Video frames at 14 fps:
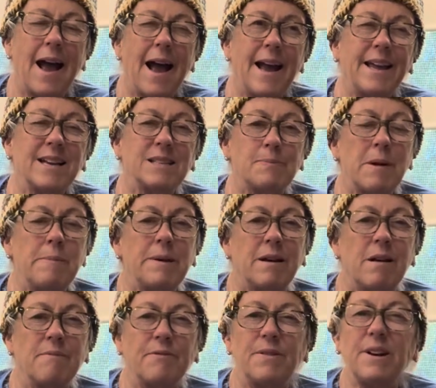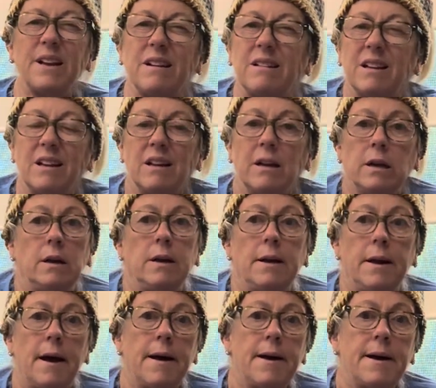I guess maybe comforting
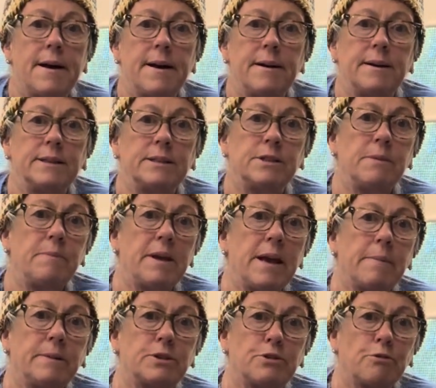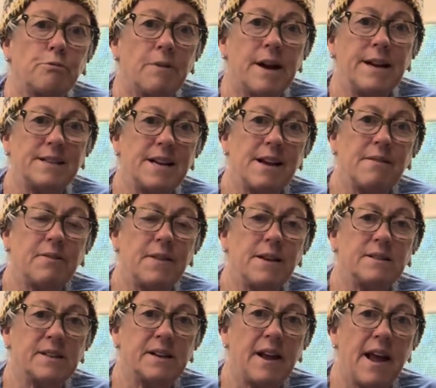to be able to write down
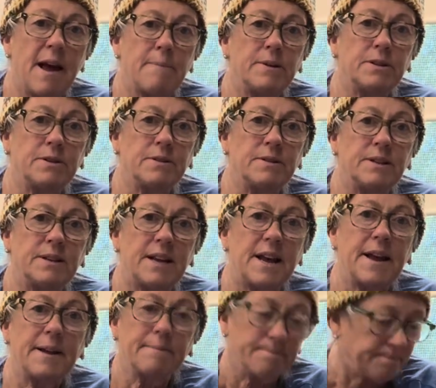things that happen during the day.